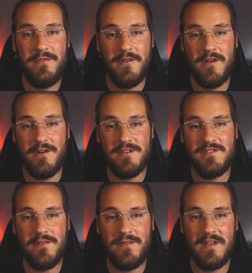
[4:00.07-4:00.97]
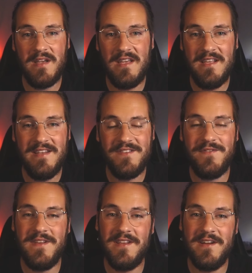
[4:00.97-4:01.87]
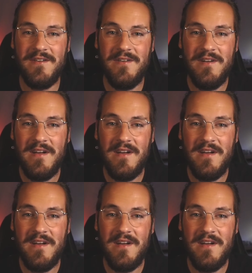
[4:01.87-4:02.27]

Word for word: you learned something in this video.